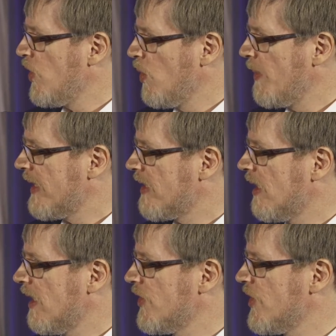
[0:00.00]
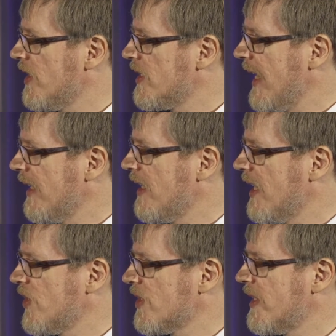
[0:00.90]
new methodologies, and
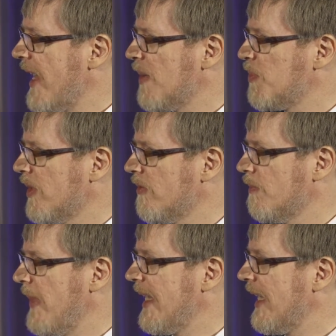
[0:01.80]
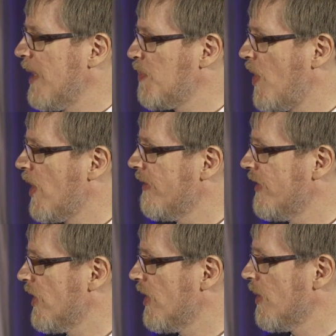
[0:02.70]
not just that, but making it part
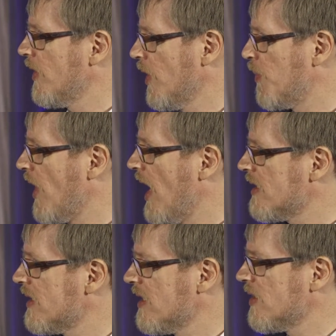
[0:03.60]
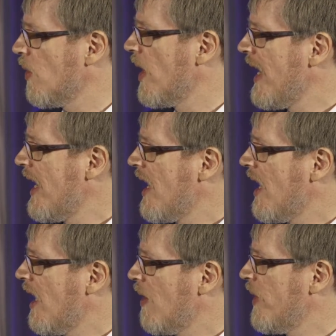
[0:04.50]
of your process. So,
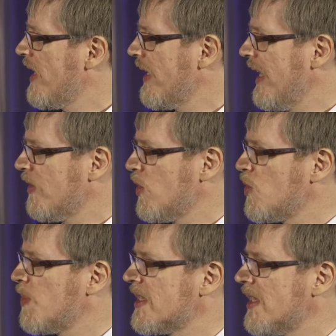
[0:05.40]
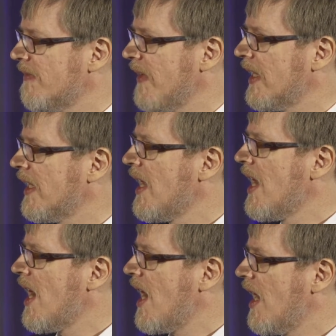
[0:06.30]
without getting too specific,
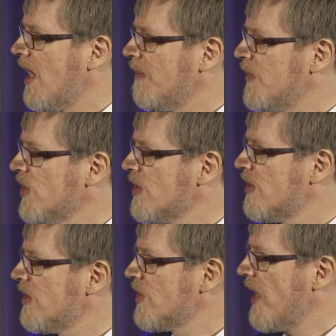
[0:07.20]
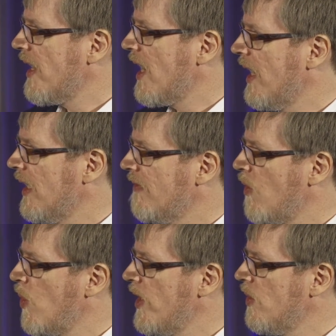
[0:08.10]
just at a high
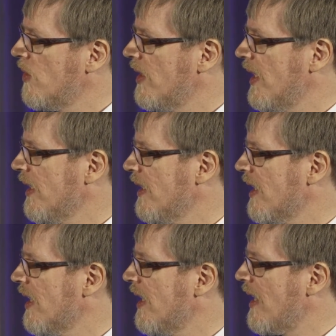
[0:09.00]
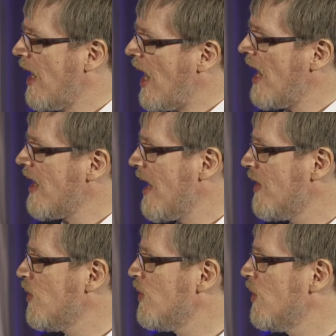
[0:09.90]
level, what do you think? How
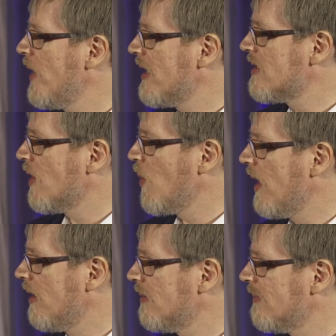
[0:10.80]
do you do that so well?